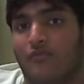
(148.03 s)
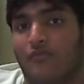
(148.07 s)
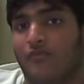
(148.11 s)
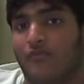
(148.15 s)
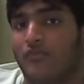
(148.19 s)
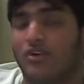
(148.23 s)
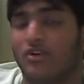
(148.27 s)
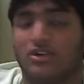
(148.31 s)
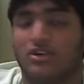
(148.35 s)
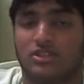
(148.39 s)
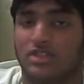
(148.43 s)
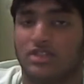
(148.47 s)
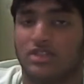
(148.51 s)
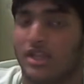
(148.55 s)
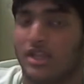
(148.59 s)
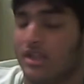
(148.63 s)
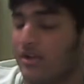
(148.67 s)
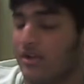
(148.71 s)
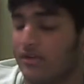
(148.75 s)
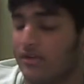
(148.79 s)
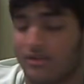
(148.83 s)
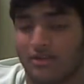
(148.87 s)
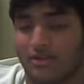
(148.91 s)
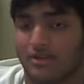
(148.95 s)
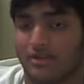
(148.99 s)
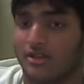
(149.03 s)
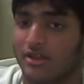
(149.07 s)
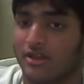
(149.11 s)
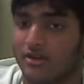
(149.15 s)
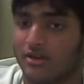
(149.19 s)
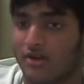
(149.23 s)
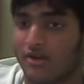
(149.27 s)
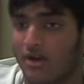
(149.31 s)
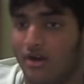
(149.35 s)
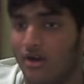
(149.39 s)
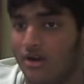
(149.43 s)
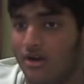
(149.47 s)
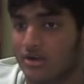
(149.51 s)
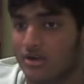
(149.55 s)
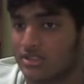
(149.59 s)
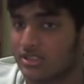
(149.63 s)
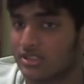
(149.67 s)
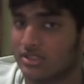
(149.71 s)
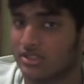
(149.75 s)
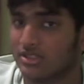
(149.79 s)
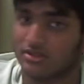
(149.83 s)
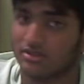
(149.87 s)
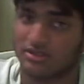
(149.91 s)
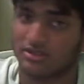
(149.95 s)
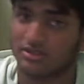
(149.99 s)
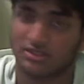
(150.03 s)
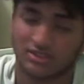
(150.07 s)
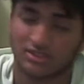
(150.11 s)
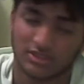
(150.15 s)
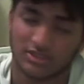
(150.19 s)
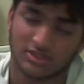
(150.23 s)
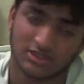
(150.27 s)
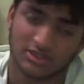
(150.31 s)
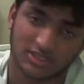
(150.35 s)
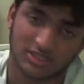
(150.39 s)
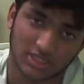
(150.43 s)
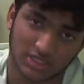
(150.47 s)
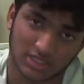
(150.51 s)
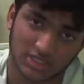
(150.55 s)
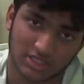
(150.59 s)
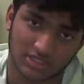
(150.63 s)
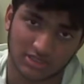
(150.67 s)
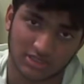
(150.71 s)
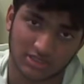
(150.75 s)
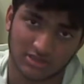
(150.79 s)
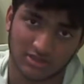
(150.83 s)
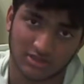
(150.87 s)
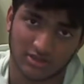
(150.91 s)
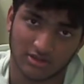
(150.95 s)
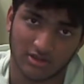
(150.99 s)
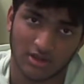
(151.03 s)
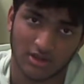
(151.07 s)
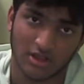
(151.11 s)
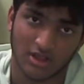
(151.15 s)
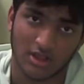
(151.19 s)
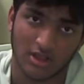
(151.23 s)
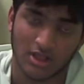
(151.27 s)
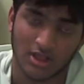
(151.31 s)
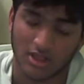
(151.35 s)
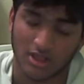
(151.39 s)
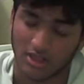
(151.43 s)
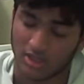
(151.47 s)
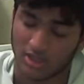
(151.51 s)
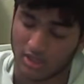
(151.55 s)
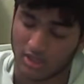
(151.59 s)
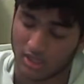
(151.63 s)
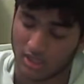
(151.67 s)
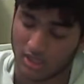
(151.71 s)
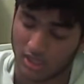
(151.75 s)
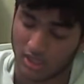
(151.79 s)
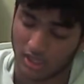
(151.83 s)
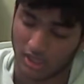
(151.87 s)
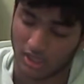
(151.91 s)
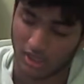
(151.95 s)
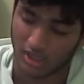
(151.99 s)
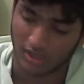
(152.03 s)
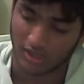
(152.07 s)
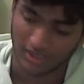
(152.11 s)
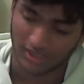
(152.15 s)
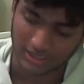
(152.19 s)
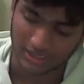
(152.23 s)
first thing I go to theater arts, and there's the teacher. I